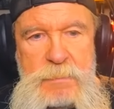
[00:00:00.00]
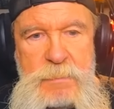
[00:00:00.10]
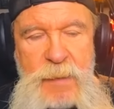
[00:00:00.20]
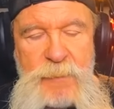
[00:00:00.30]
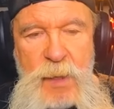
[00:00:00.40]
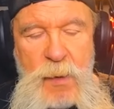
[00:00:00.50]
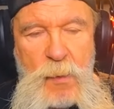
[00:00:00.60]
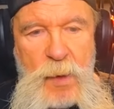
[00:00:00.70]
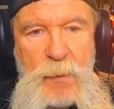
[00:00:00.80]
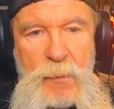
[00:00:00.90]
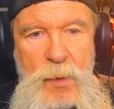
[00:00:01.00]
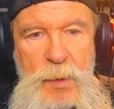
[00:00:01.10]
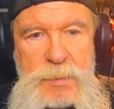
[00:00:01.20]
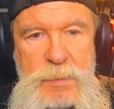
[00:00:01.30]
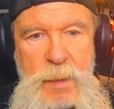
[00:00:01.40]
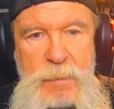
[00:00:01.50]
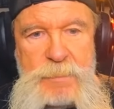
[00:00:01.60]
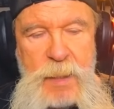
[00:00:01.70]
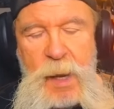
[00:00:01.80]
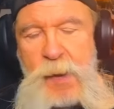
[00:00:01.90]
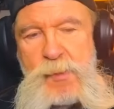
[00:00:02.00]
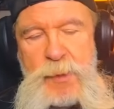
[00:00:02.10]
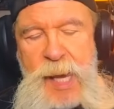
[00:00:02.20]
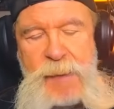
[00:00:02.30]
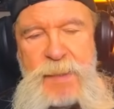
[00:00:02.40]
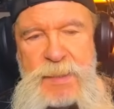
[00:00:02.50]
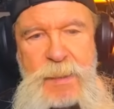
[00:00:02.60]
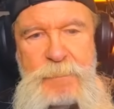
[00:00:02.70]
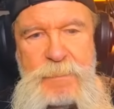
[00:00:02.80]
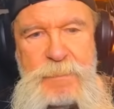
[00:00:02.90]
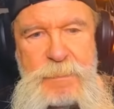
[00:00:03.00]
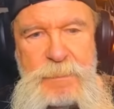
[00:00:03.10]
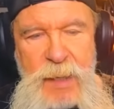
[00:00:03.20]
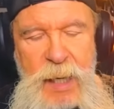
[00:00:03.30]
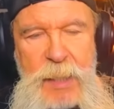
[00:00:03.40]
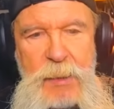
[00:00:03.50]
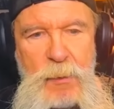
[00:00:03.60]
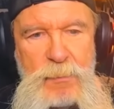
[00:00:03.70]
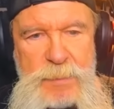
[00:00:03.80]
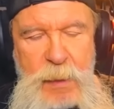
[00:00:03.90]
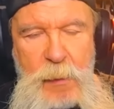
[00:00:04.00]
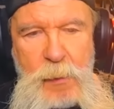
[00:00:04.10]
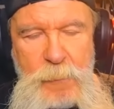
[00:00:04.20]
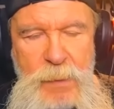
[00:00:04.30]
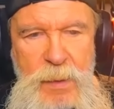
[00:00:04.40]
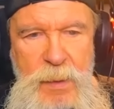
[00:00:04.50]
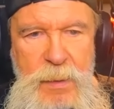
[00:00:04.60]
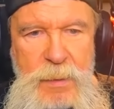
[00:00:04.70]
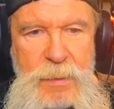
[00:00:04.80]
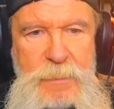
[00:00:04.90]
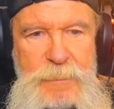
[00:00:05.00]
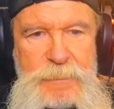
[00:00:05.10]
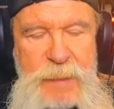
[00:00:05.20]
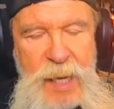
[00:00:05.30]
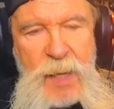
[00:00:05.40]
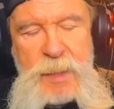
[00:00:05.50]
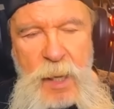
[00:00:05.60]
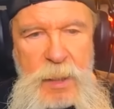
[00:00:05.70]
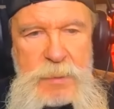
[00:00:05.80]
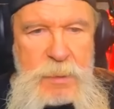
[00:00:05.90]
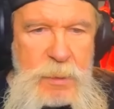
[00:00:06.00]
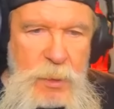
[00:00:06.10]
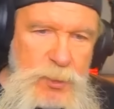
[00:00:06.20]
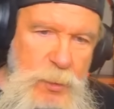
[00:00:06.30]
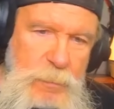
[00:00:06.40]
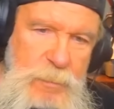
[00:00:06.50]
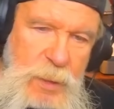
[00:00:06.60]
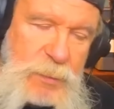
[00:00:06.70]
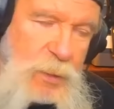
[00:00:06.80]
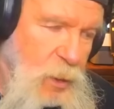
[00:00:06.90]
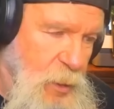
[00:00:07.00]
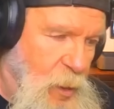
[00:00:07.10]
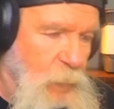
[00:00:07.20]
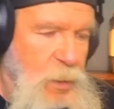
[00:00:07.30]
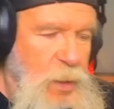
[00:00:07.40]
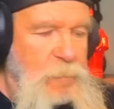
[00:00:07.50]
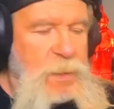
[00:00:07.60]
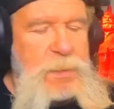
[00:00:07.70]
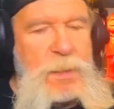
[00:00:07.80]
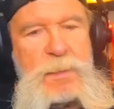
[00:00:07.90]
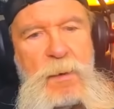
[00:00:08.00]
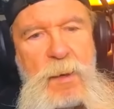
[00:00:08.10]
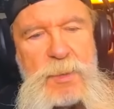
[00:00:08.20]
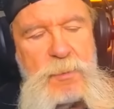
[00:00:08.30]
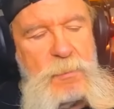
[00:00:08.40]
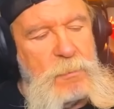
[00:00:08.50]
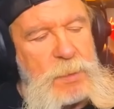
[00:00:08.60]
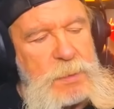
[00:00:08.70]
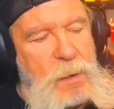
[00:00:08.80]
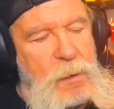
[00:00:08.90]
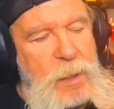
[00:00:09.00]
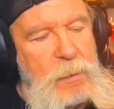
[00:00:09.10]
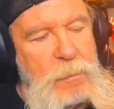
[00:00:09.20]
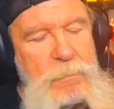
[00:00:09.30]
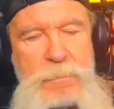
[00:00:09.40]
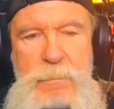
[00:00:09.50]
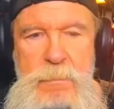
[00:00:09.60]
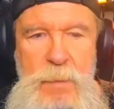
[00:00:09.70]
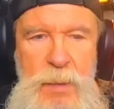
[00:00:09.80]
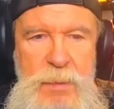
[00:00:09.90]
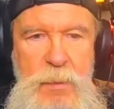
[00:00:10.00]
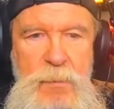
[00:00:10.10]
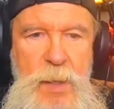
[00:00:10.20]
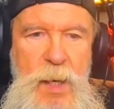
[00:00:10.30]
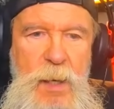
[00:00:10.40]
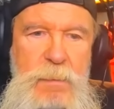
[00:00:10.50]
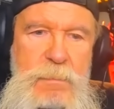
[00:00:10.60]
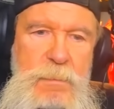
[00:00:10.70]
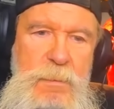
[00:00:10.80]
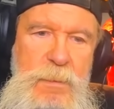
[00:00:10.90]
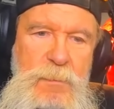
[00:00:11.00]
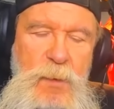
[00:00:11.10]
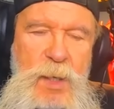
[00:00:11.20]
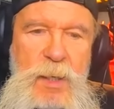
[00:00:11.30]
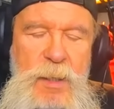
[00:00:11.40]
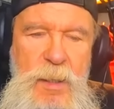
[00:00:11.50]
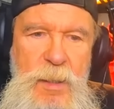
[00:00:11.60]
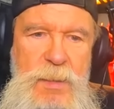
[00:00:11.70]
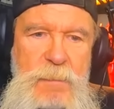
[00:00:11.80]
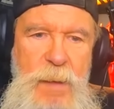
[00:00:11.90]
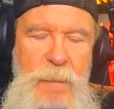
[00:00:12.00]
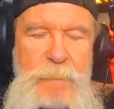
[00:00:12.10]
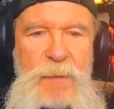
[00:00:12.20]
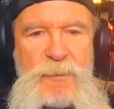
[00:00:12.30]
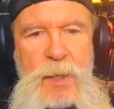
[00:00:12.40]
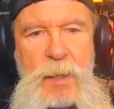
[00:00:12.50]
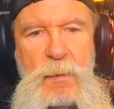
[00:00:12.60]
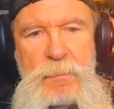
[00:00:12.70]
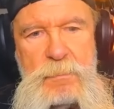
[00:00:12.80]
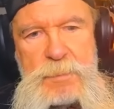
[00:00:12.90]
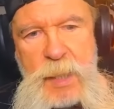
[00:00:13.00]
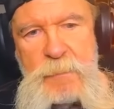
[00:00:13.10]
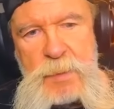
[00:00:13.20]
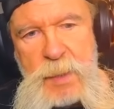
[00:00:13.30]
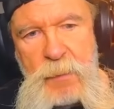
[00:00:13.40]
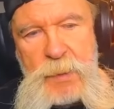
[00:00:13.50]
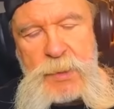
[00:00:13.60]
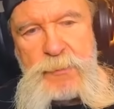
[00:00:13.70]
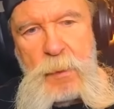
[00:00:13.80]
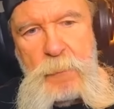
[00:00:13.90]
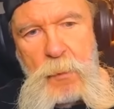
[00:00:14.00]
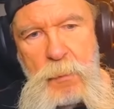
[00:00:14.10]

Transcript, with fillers: I forgot what it was. The the lawyer gave me some legal term, now it got his attention. And then he called me up and he says, All right, you're going to start here. I said, Okay. We could have done this about a month ago and saved us all this trouble.